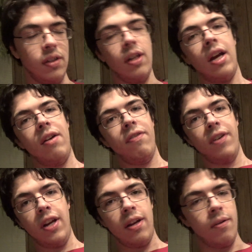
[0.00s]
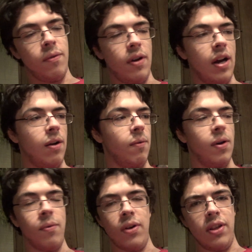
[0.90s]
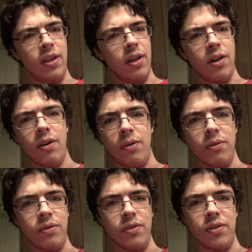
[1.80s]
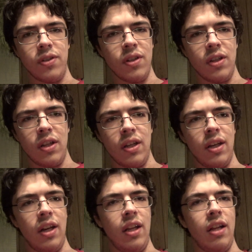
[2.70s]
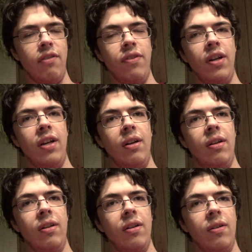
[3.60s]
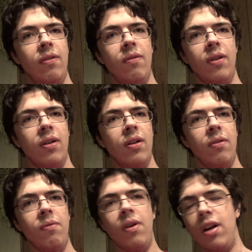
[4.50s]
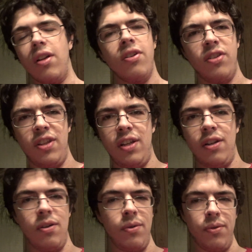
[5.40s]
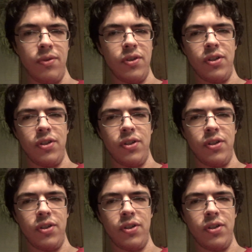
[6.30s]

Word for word: I forget where one thing goes, and I forget where one other thing goes, or